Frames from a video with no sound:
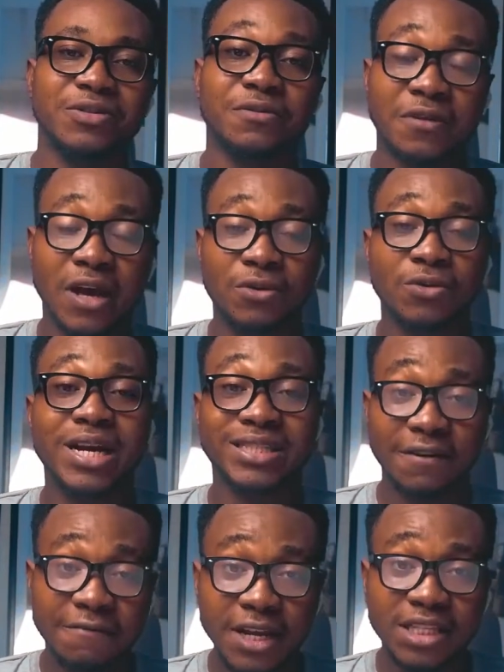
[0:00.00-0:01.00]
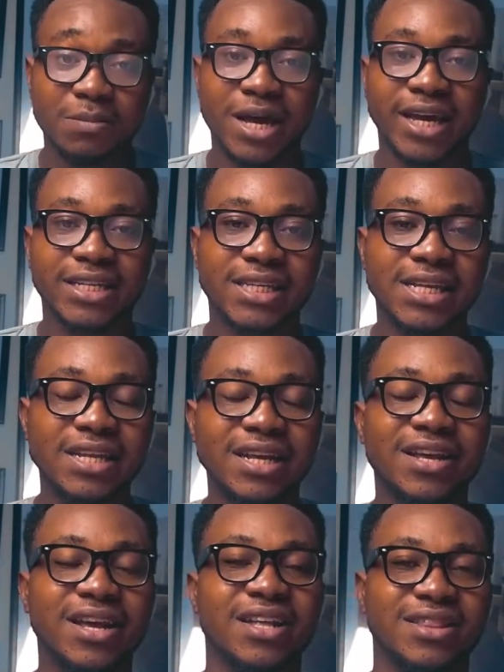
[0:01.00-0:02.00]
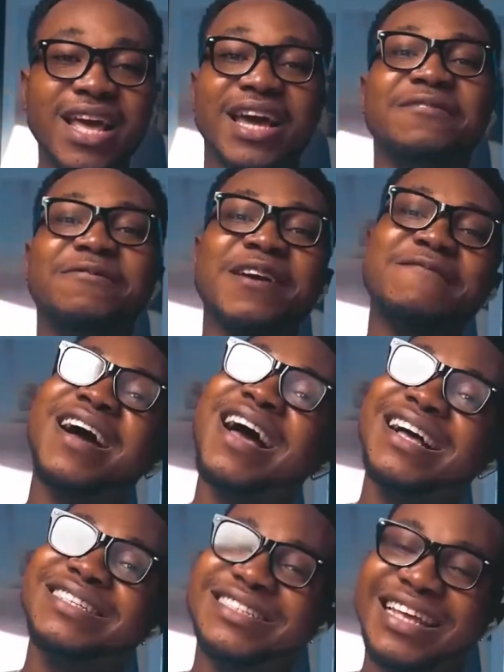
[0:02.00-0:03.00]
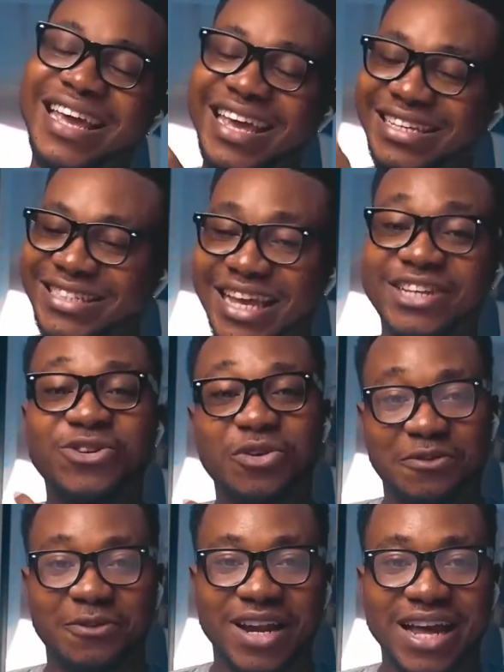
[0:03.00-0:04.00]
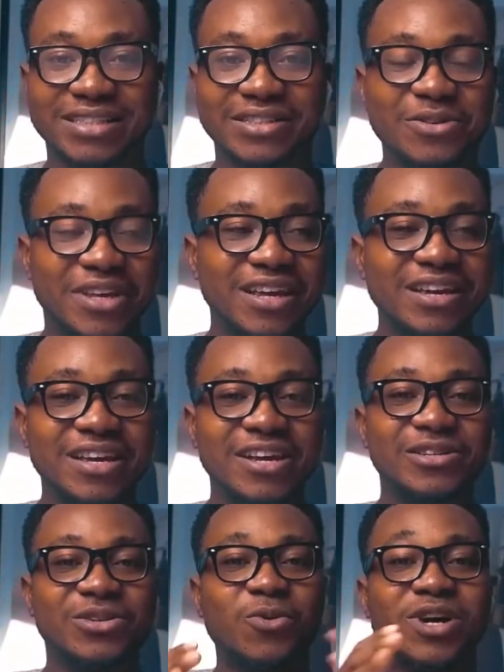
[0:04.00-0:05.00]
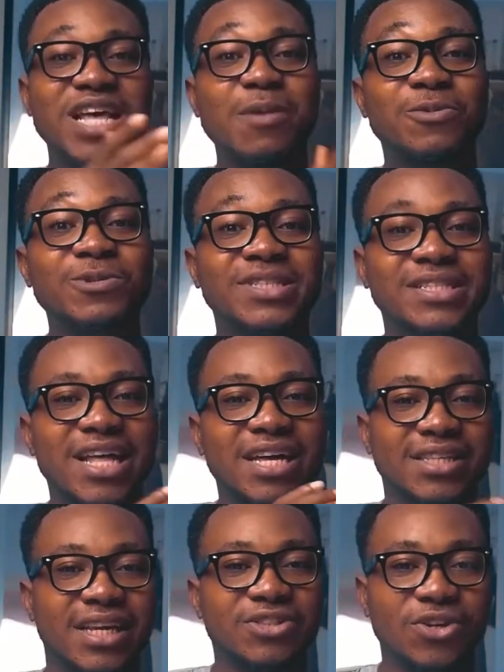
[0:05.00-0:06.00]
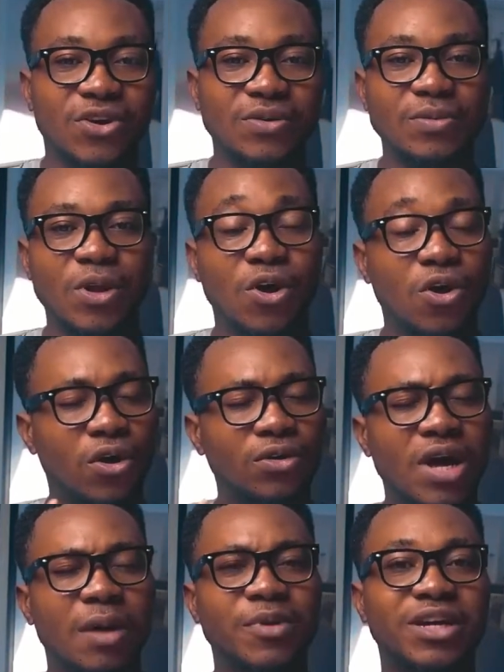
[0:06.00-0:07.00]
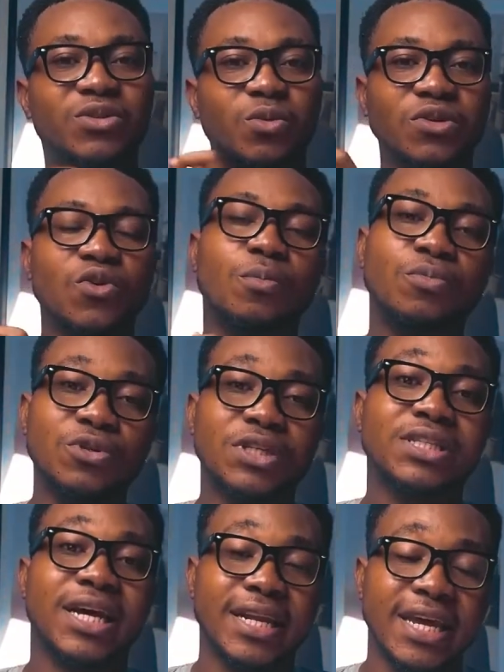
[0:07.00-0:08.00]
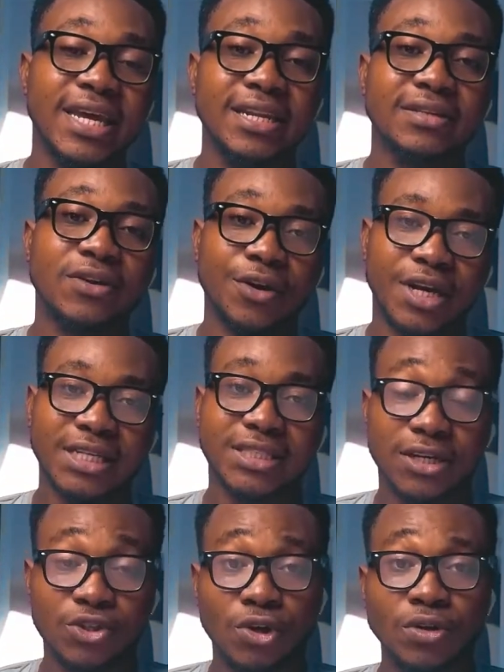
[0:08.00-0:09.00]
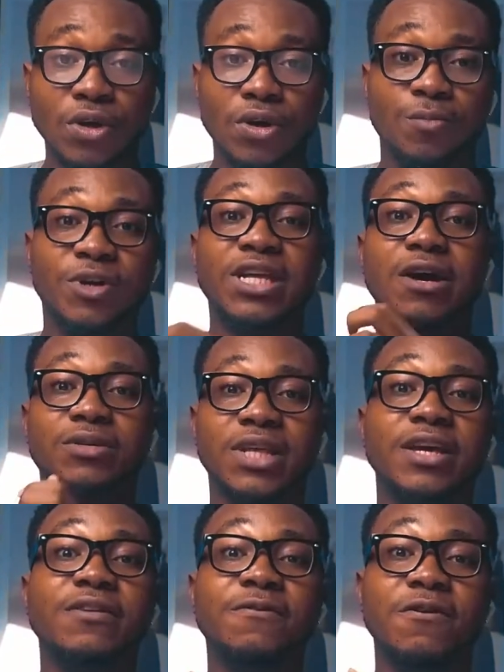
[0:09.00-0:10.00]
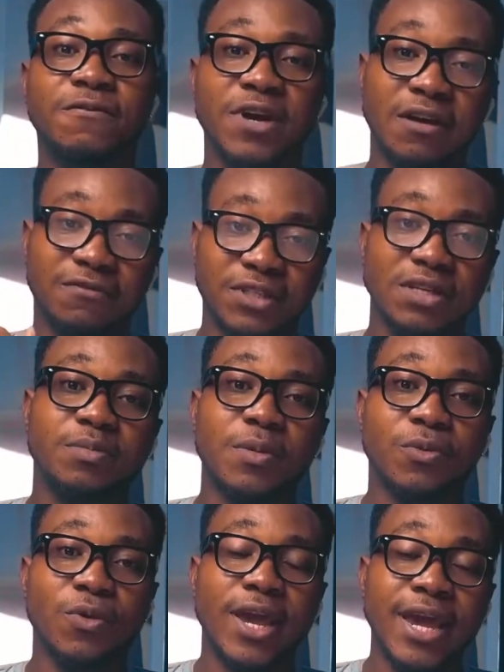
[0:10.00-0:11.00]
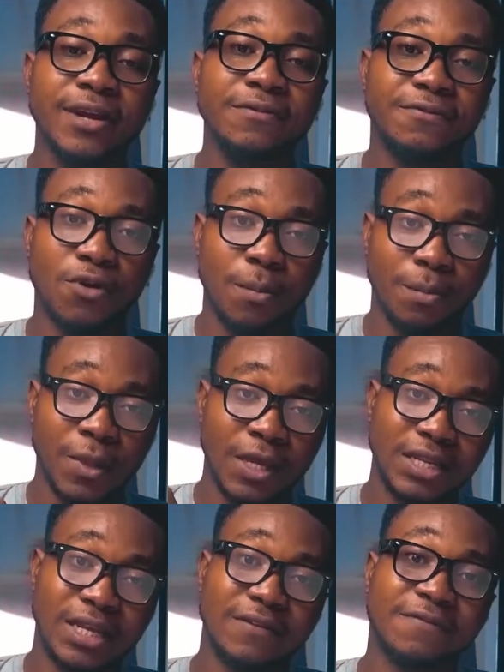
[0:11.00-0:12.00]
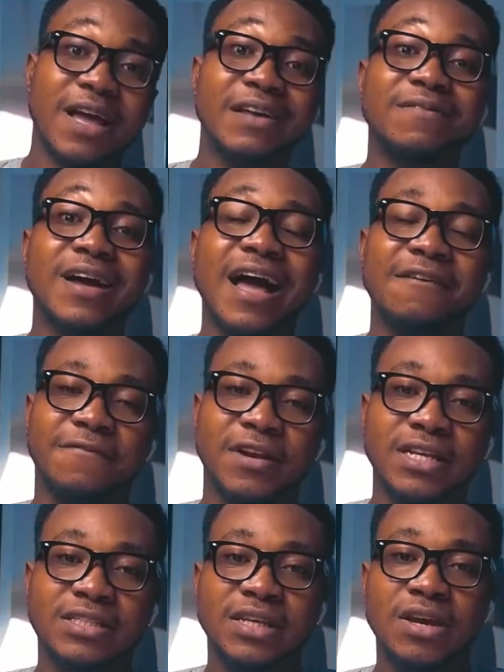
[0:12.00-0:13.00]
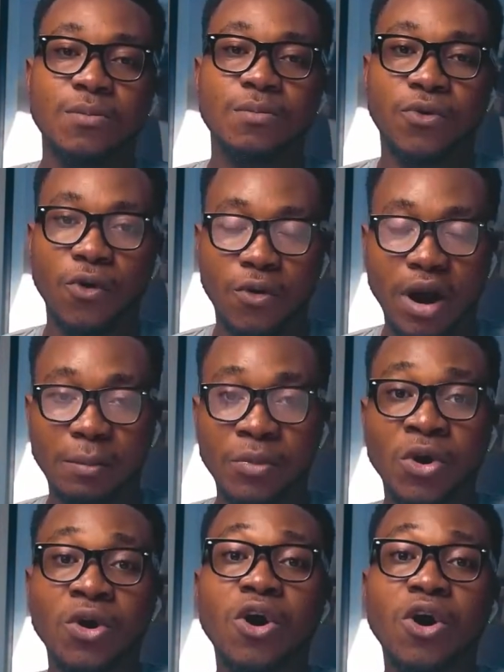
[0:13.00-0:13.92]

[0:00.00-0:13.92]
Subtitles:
if you are good at affiliate marketing, then Fiverr has a section for that. Okay, so what happens in that section, although I'm yet to, you know, push it and earn on that section, but I'll tell you for free, I've seen people in from the Fiverr affiliate program.